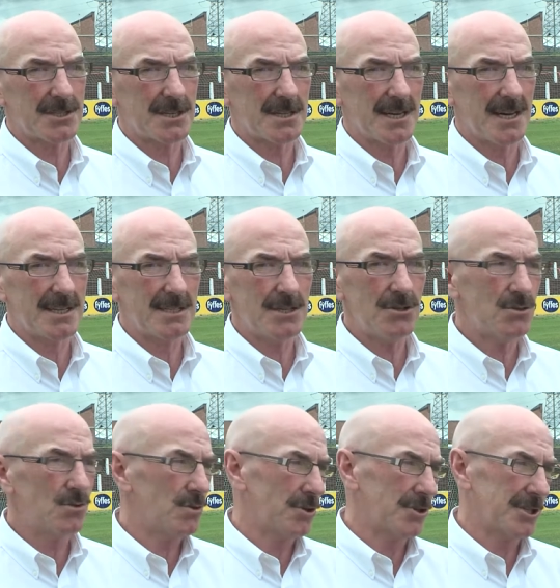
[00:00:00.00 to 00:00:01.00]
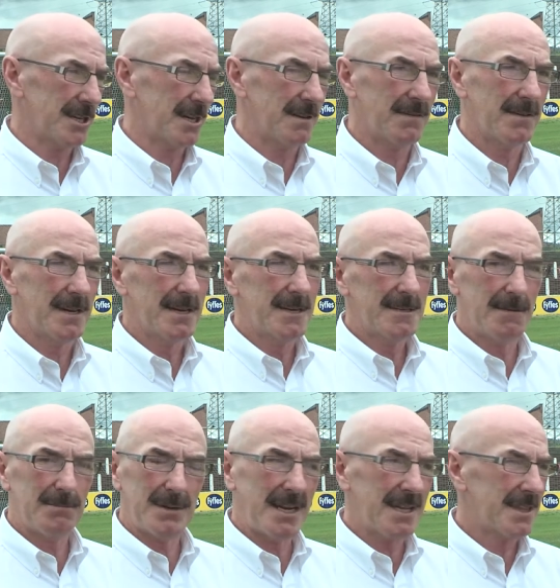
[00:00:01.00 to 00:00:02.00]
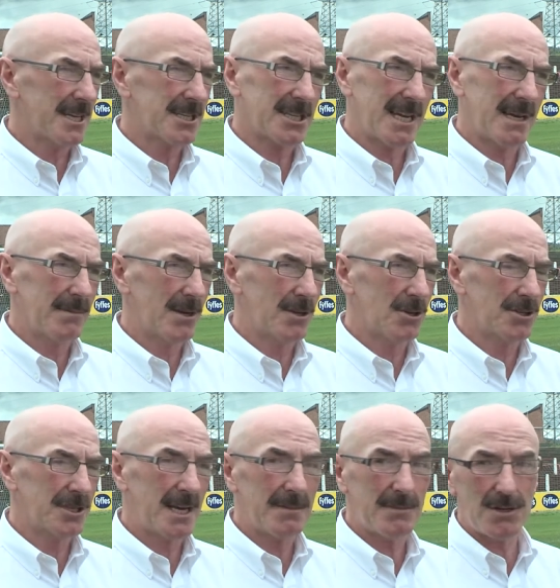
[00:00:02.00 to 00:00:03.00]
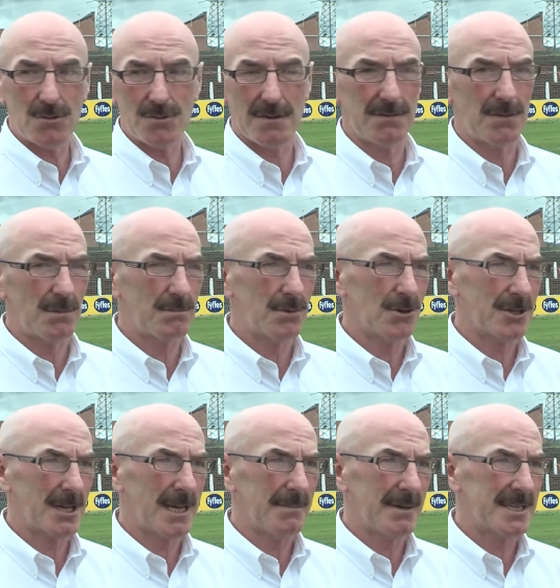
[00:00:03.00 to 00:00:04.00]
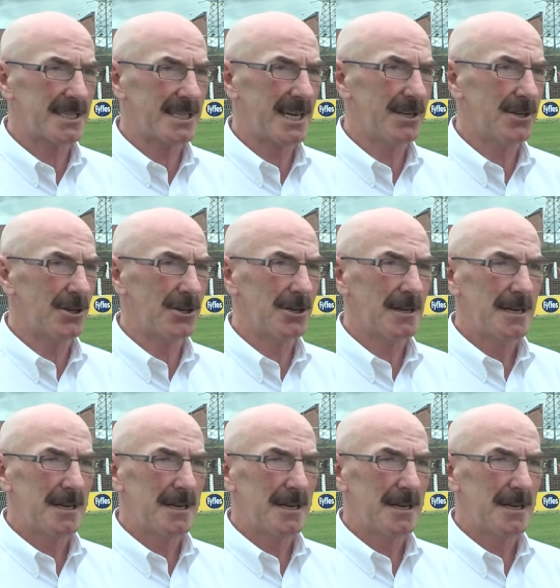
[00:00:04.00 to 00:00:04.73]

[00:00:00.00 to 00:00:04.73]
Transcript: of that, you know yourself, you've been in this game a long time, you know the football game inside out,